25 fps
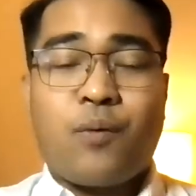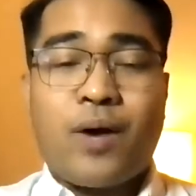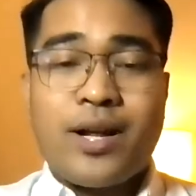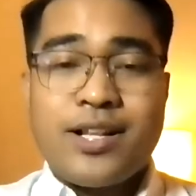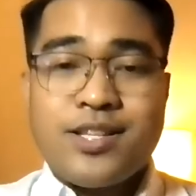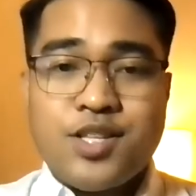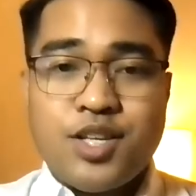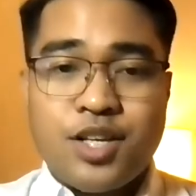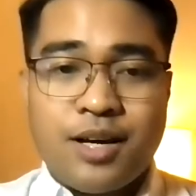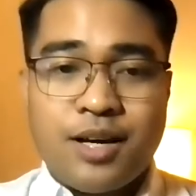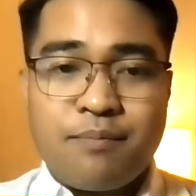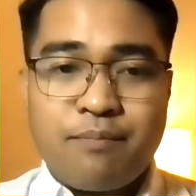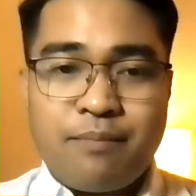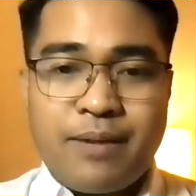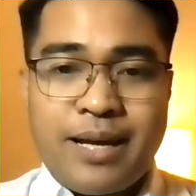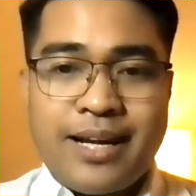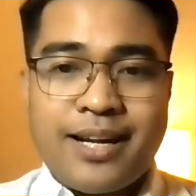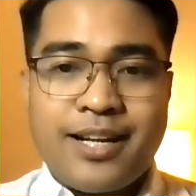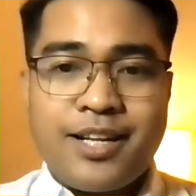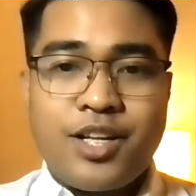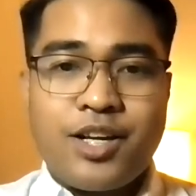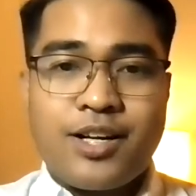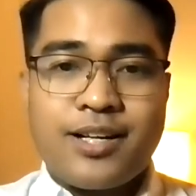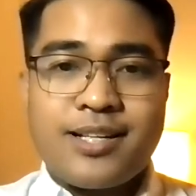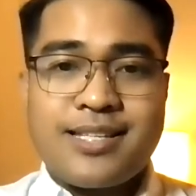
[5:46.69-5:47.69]
Once you
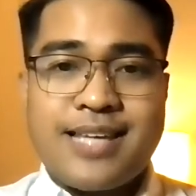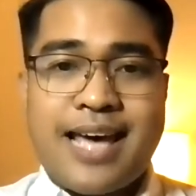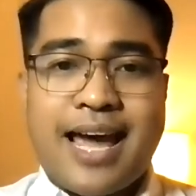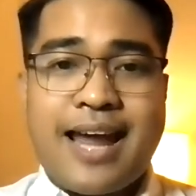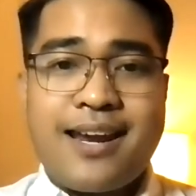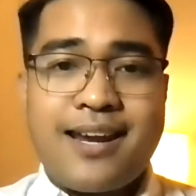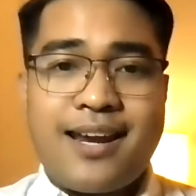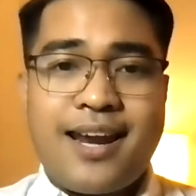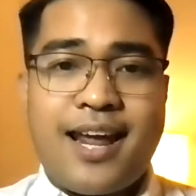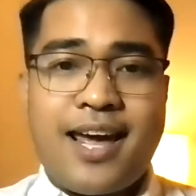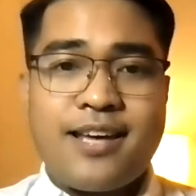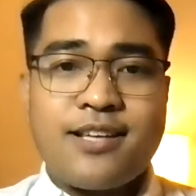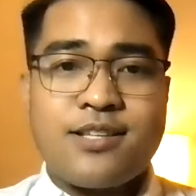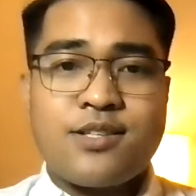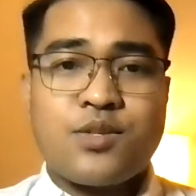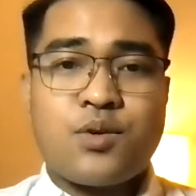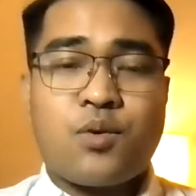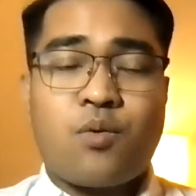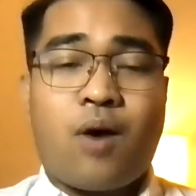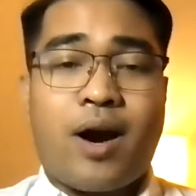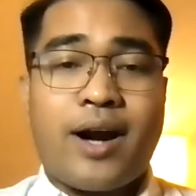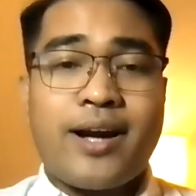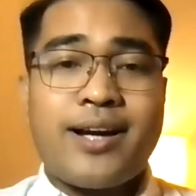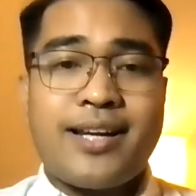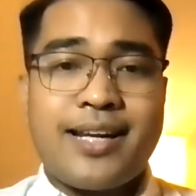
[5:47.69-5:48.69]
completed your 10 days
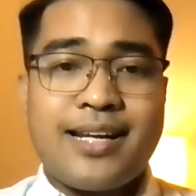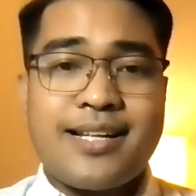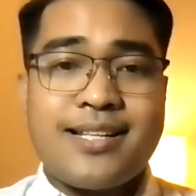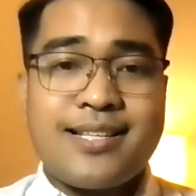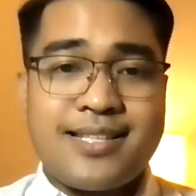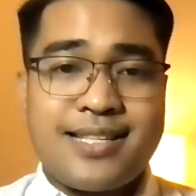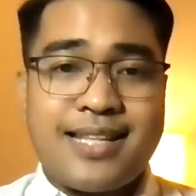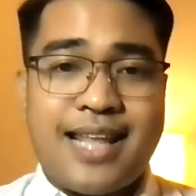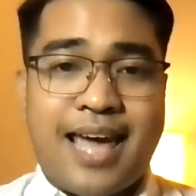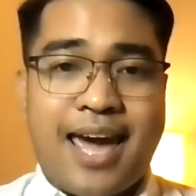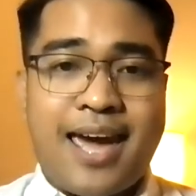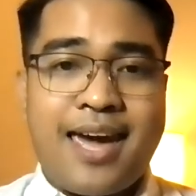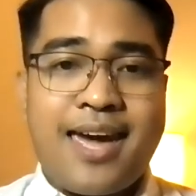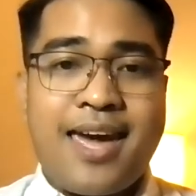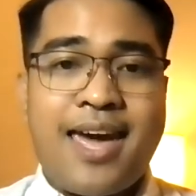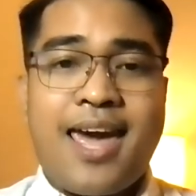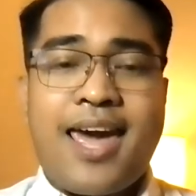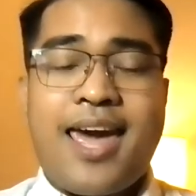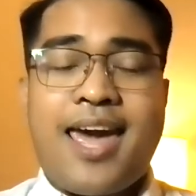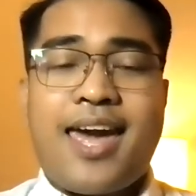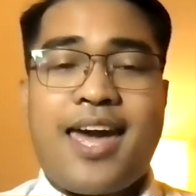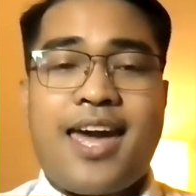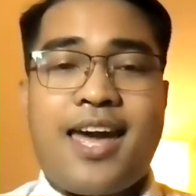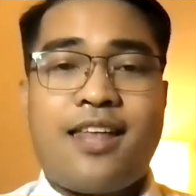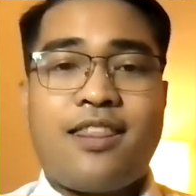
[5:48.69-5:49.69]
quarantine stay
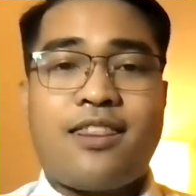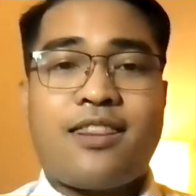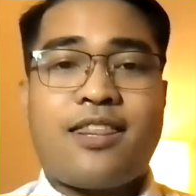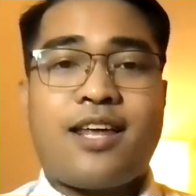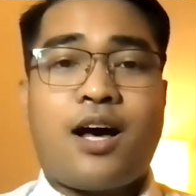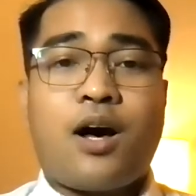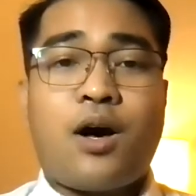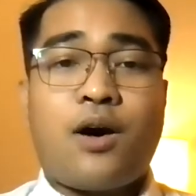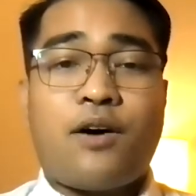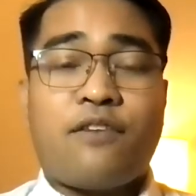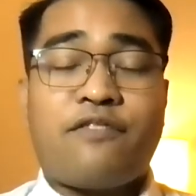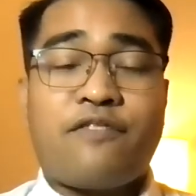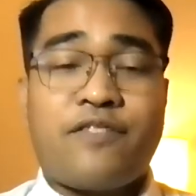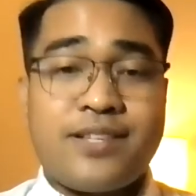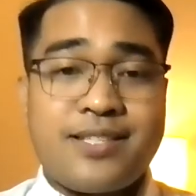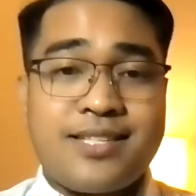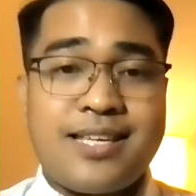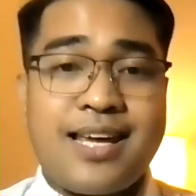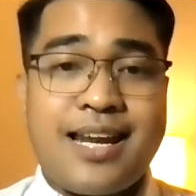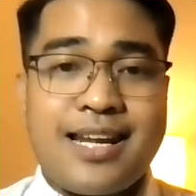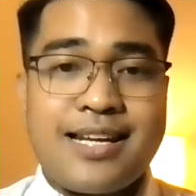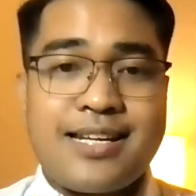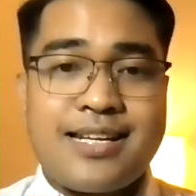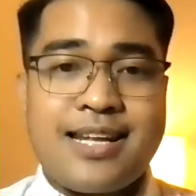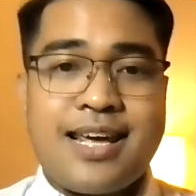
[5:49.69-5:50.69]
in the
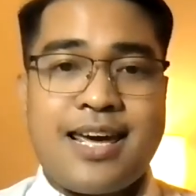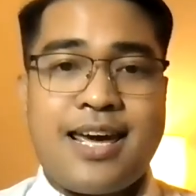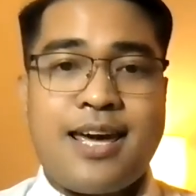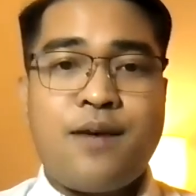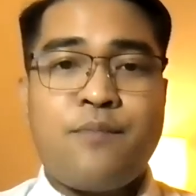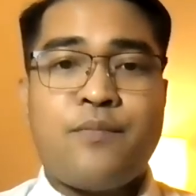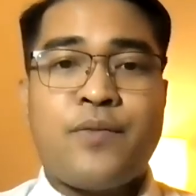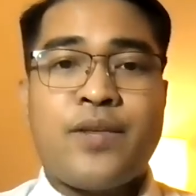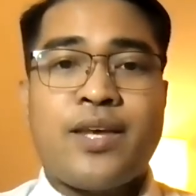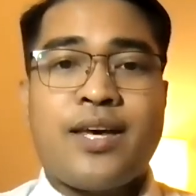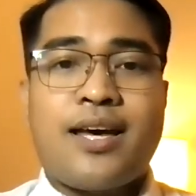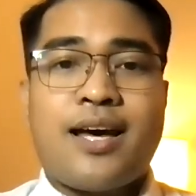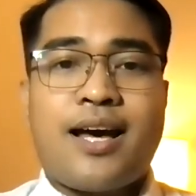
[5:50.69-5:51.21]
facility,